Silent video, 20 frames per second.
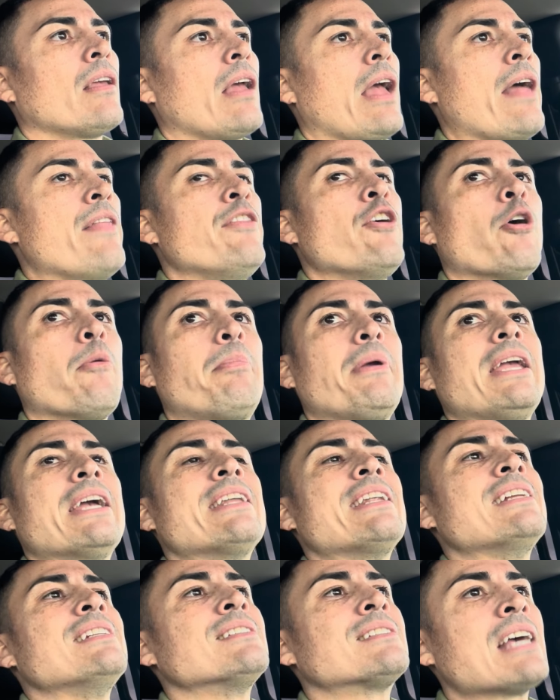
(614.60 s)
And they're
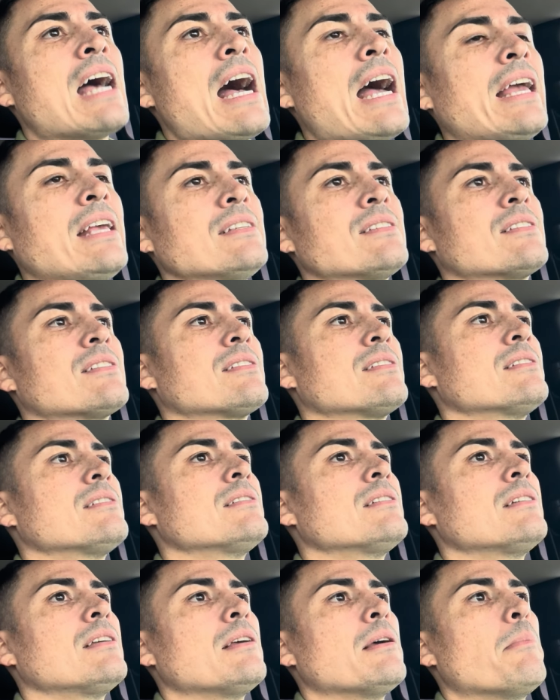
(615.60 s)
being enticed
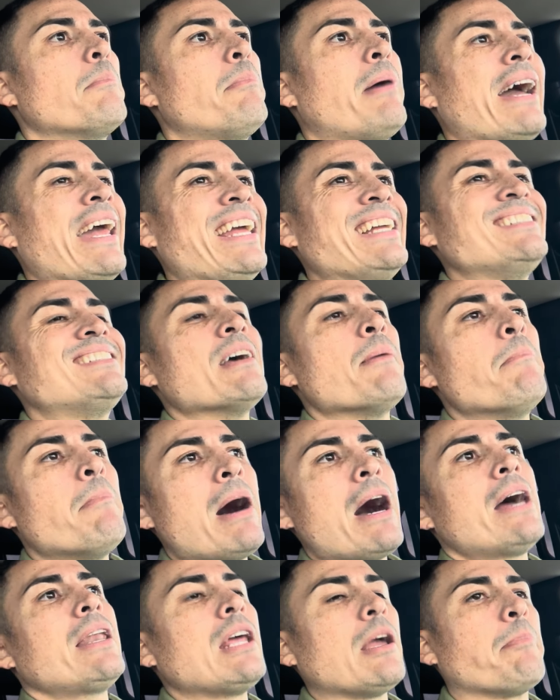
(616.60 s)
by a
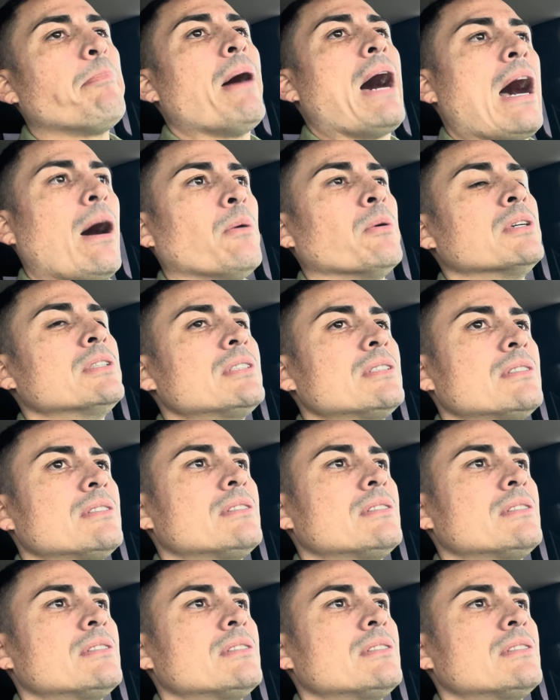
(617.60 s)
demonic power